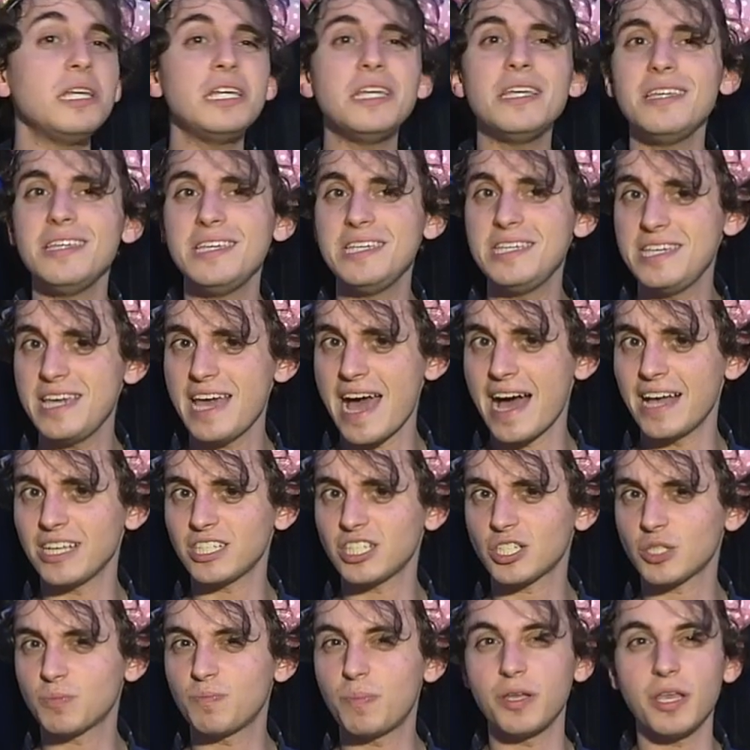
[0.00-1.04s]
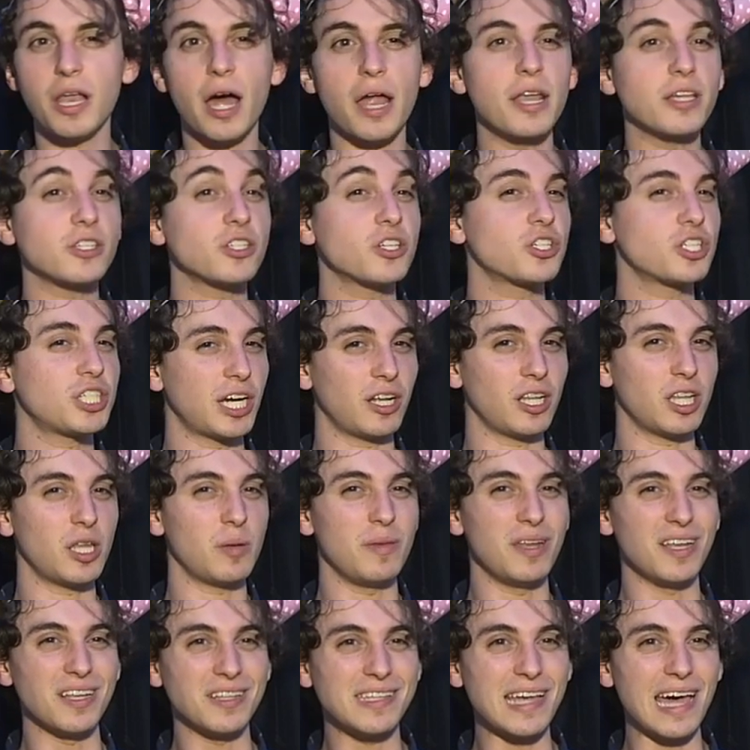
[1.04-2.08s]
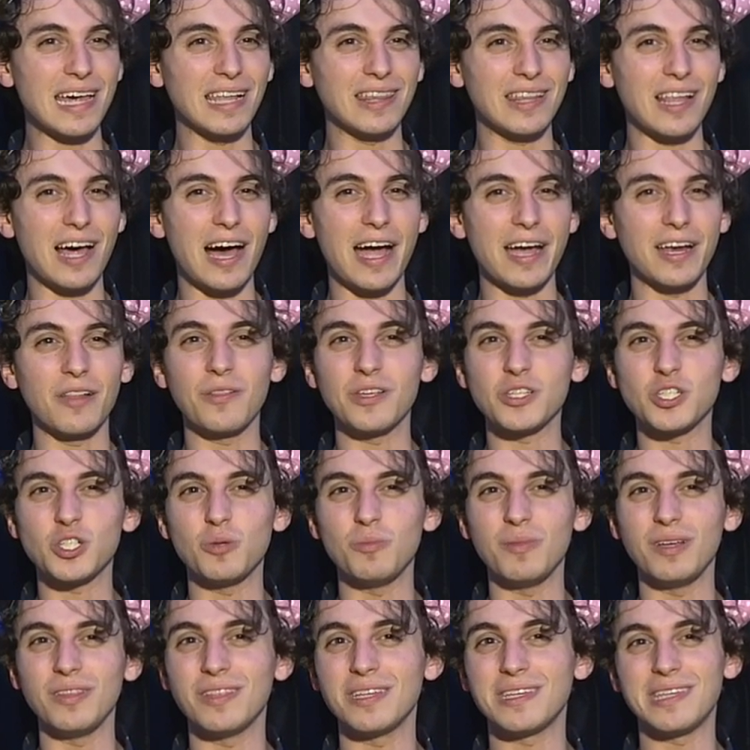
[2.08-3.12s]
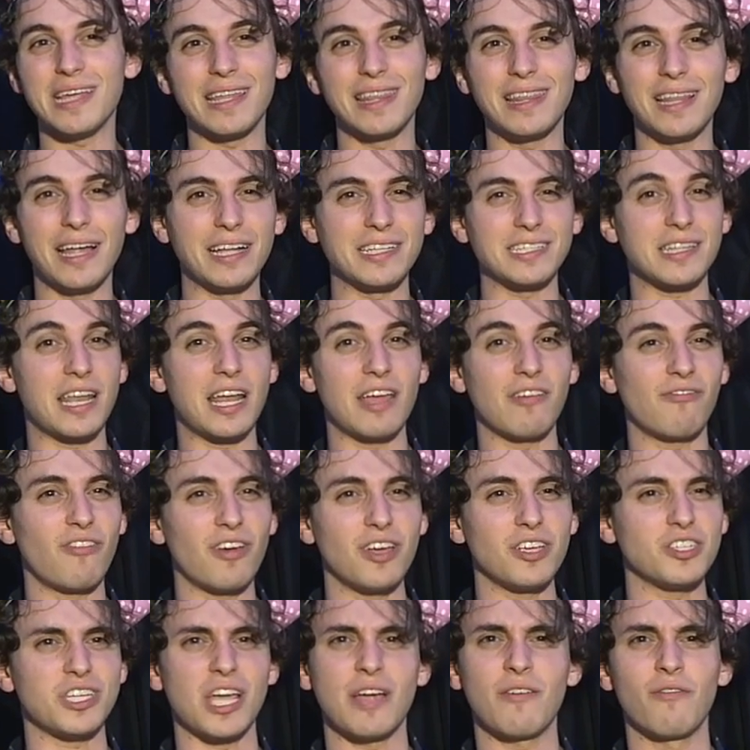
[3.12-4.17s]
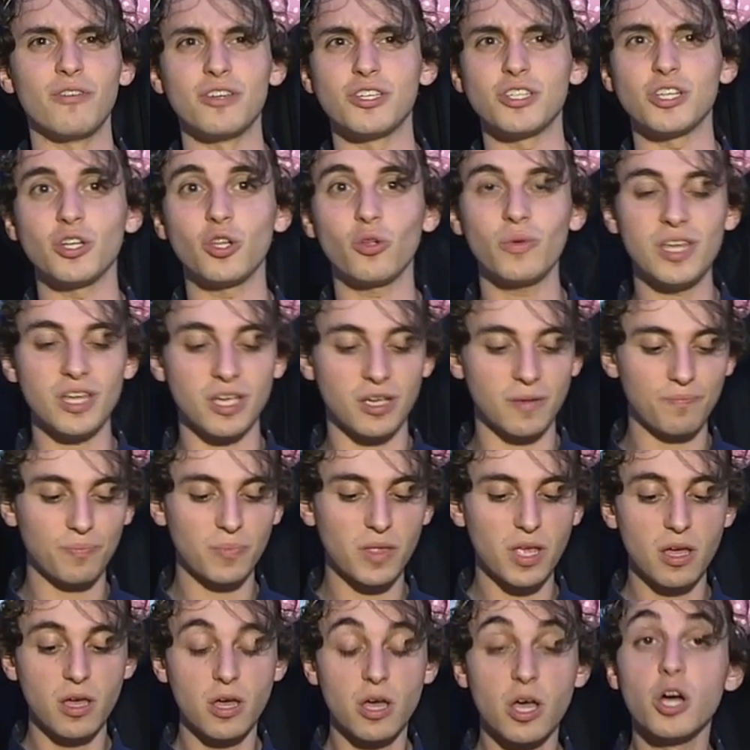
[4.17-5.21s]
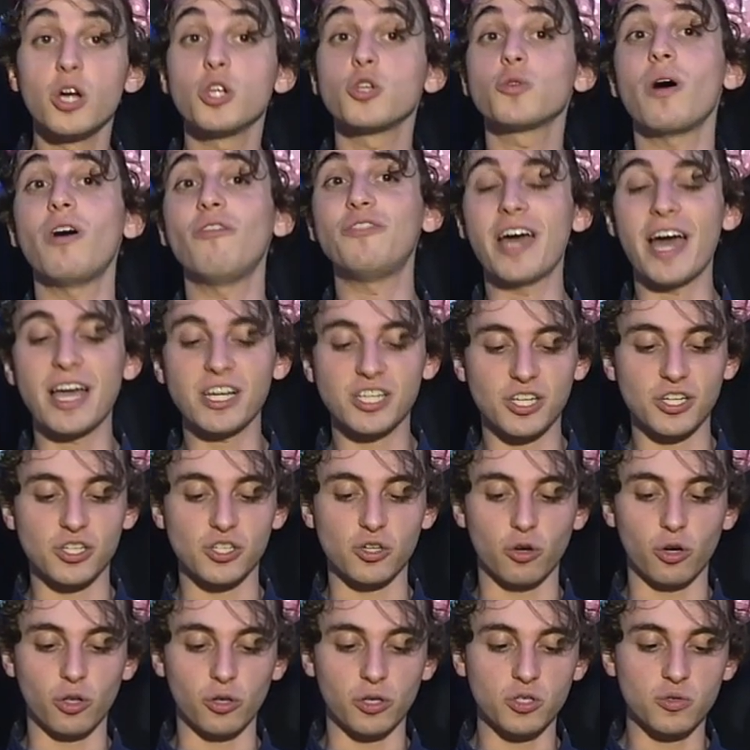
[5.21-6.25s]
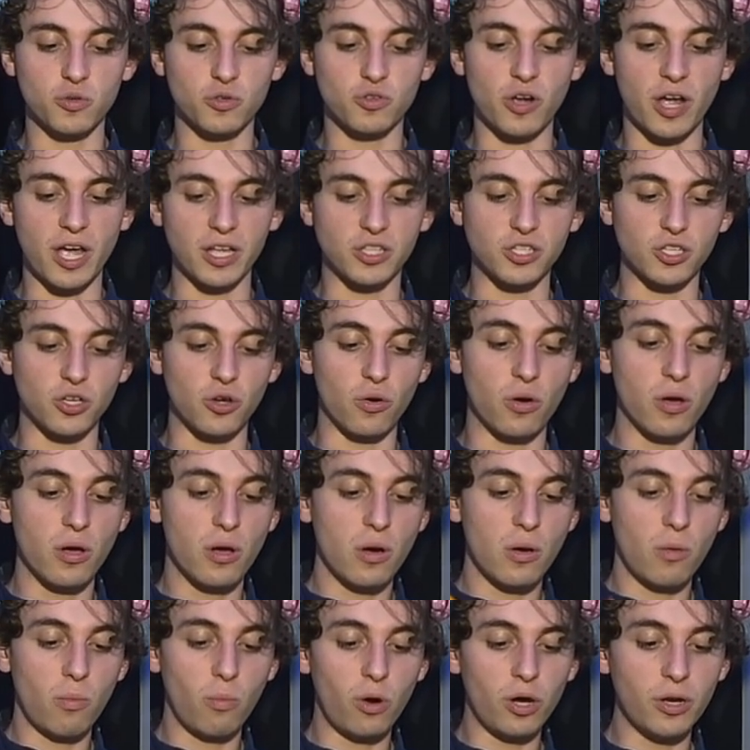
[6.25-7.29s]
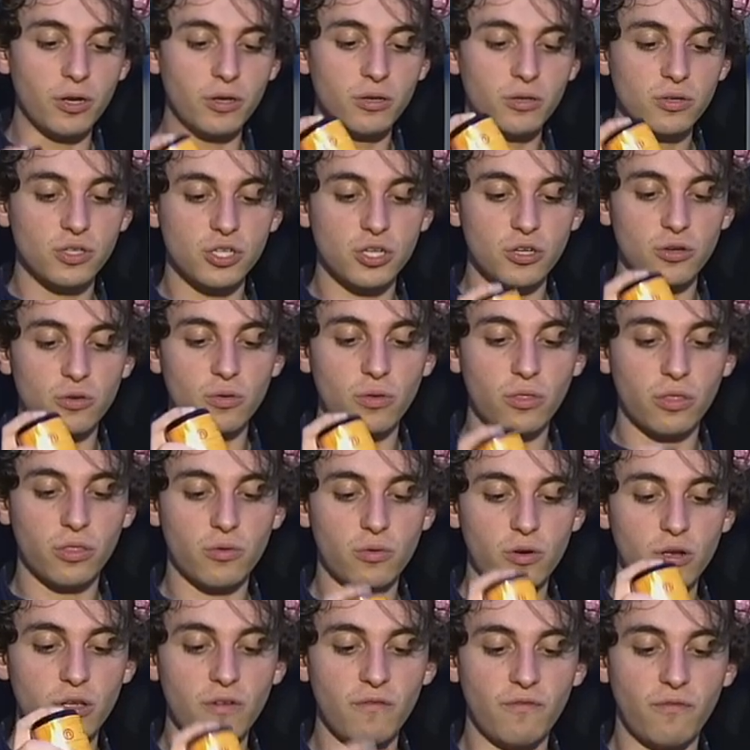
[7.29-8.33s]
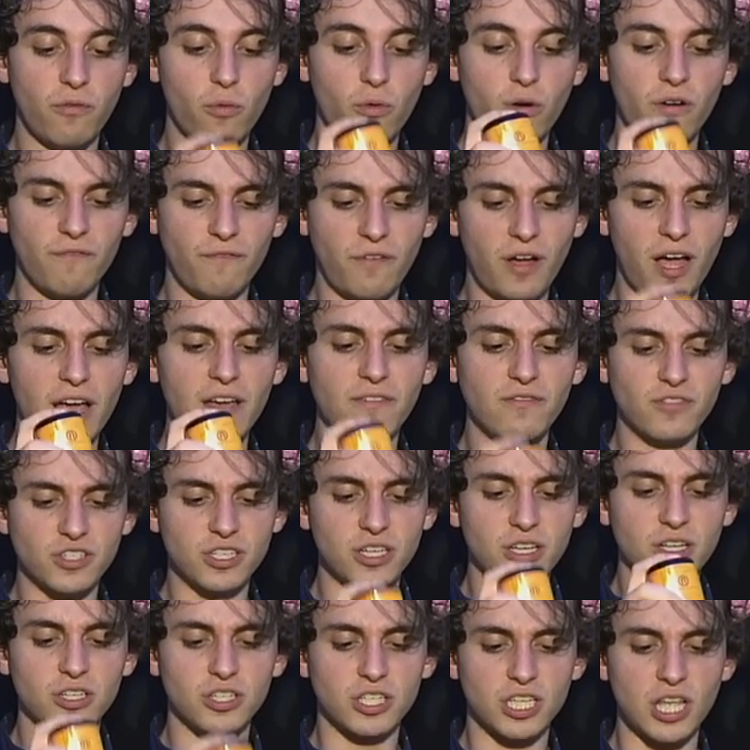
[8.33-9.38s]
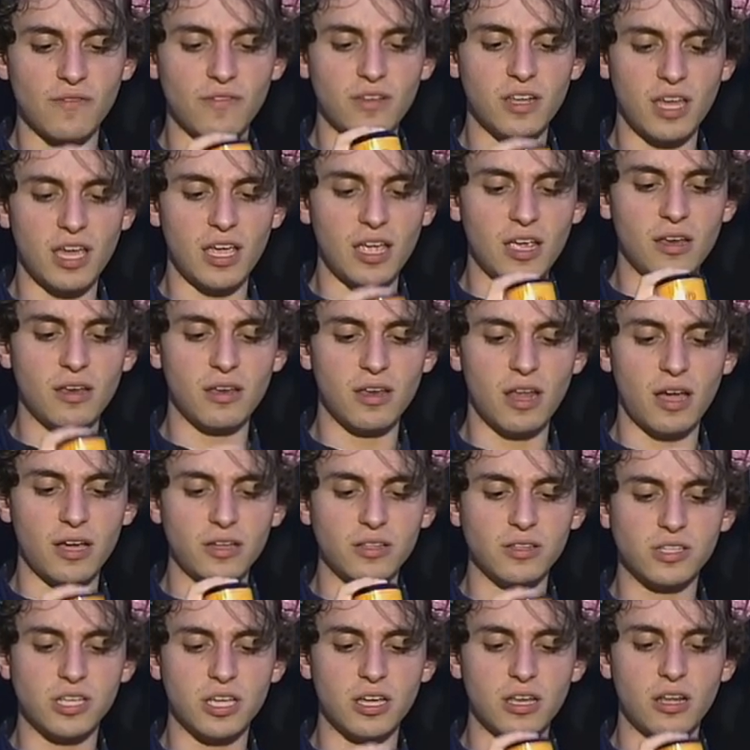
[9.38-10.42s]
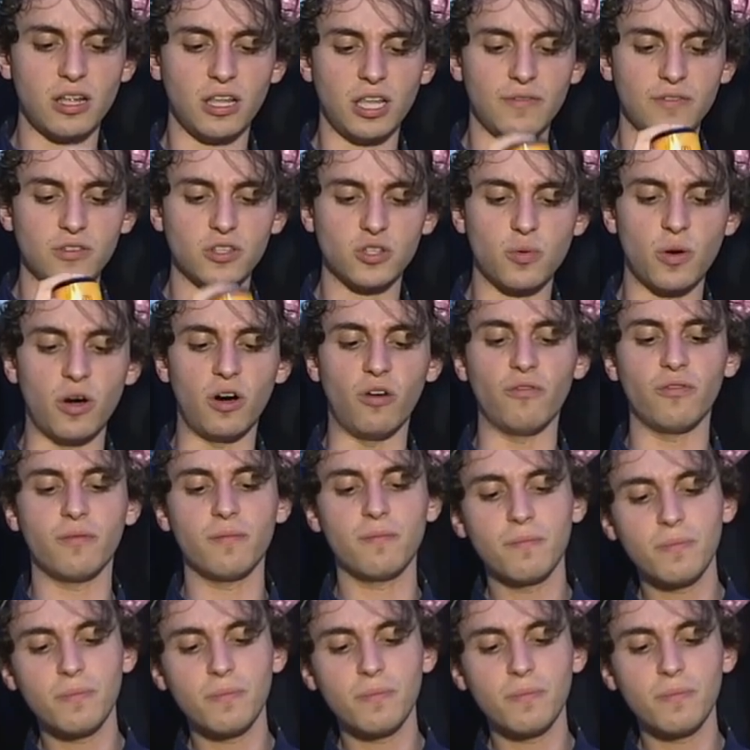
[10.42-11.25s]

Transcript: yes, but not necessarily to meet a deadline, unless you mean the deadlines that I face every single week. twelve dashes, or at least we're trying to. one, two, three, four, five, six, seven, eight, nine, ten, eleven, twelve.